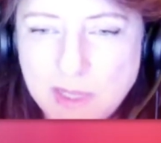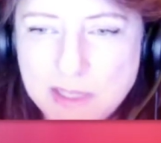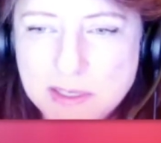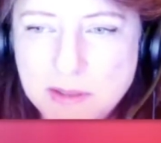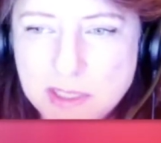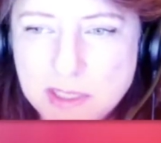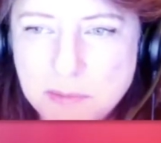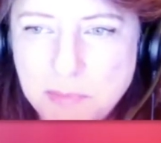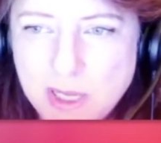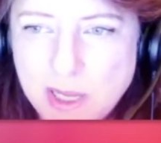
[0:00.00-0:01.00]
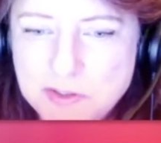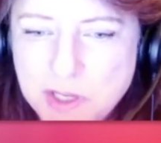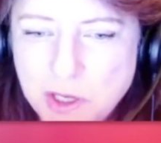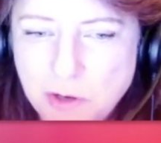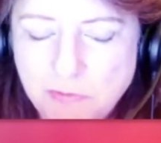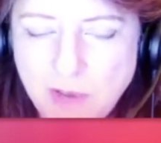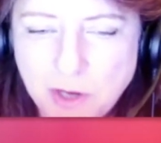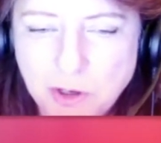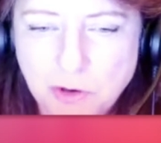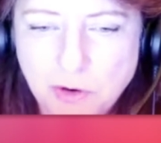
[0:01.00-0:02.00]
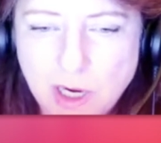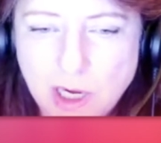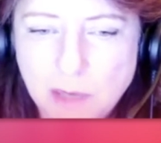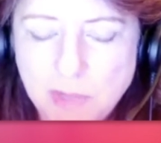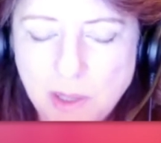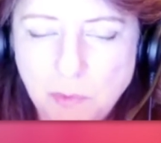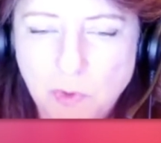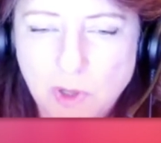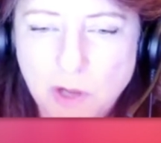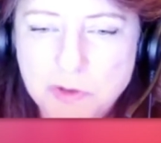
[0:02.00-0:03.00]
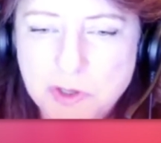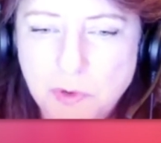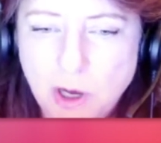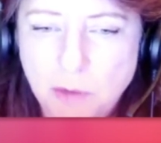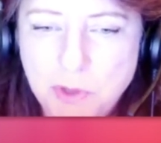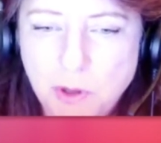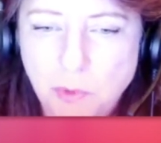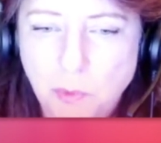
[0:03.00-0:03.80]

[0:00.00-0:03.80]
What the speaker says: that's a big SEO factor. It will also help you